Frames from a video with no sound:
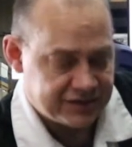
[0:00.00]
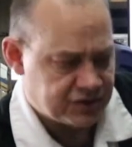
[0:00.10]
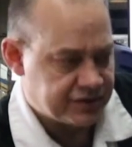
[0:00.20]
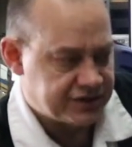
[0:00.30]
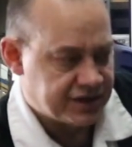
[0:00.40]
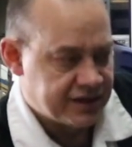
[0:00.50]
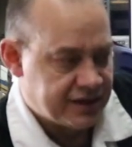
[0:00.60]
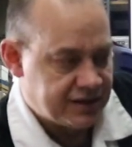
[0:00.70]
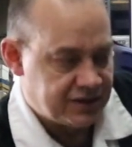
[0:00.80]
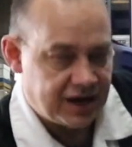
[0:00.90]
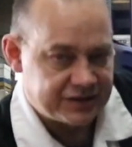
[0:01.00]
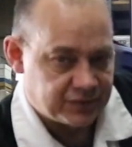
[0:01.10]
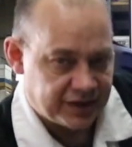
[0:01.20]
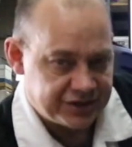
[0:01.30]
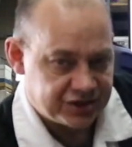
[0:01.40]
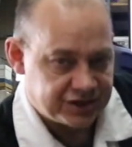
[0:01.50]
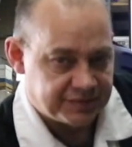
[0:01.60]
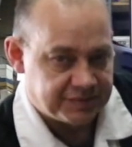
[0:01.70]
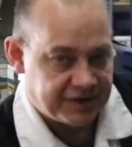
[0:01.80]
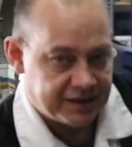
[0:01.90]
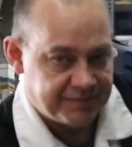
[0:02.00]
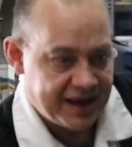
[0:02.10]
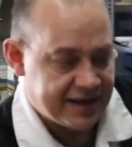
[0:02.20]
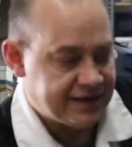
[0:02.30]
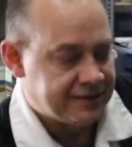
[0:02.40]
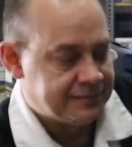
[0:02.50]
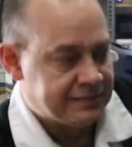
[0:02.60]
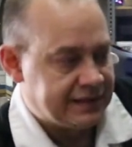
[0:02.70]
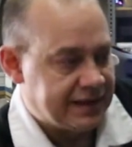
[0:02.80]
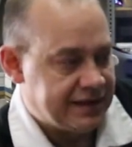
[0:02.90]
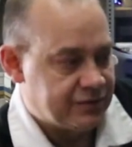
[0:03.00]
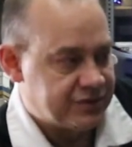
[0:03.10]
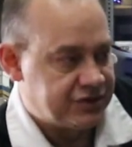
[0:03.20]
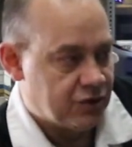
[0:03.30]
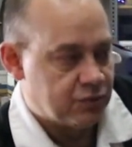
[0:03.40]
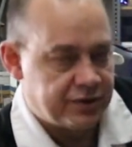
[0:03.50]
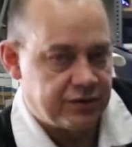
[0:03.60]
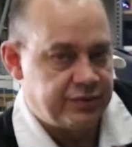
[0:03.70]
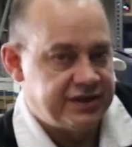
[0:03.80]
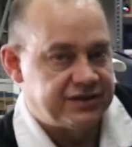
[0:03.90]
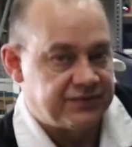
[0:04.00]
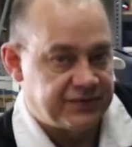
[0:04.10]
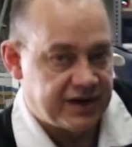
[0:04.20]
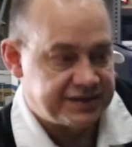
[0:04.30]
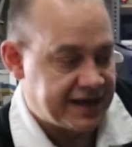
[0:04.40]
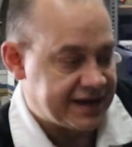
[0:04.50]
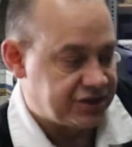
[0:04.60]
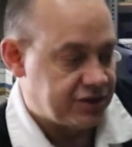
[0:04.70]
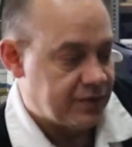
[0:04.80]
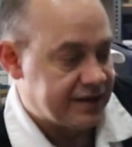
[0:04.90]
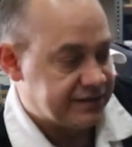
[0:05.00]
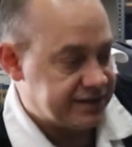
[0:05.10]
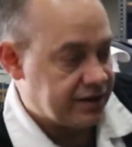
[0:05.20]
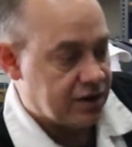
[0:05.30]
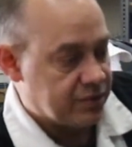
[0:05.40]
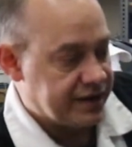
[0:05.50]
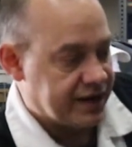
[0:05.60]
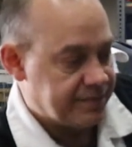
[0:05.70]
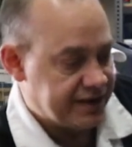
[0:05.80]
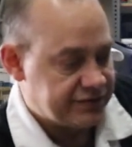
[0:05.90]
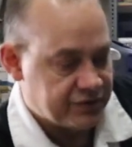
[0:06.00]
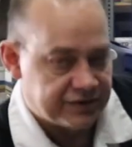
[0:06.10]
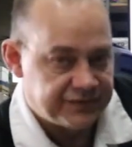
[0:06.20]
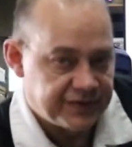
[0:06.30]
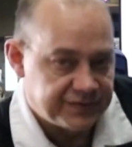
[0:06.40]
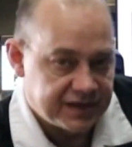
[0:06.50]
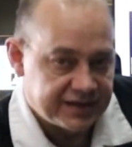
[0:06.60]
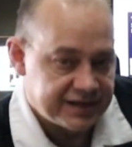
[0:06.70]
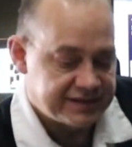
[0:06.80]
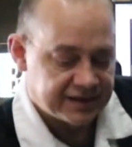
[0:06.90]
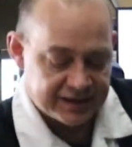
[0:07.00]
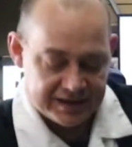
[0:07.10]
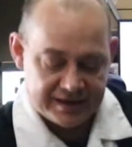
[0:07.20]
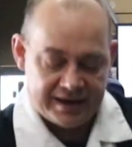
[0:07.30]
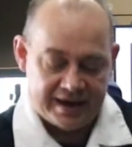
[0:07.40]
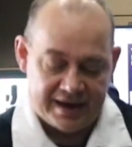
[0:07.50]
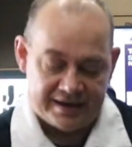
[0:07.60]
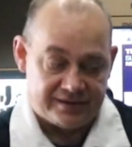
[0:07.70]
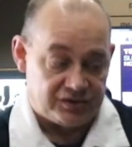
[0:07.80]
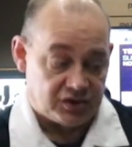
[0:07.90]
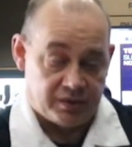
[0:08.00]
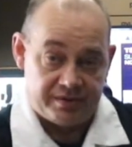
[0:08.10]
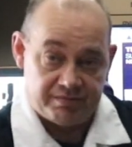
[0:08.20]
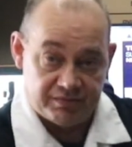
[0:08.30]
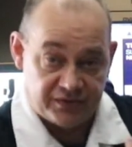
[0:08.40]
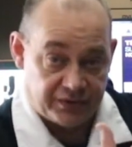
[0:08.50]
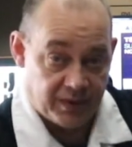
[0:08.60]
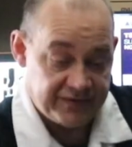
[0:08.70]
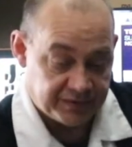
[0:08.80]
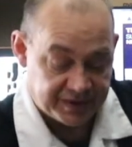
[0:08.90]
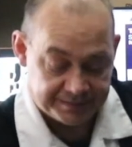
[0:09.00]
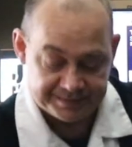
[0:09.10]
So there's lots of relationships being made, and there was no real reason for us to actually go out and say, oh, we got to make 250 of these. And so we moved away from it.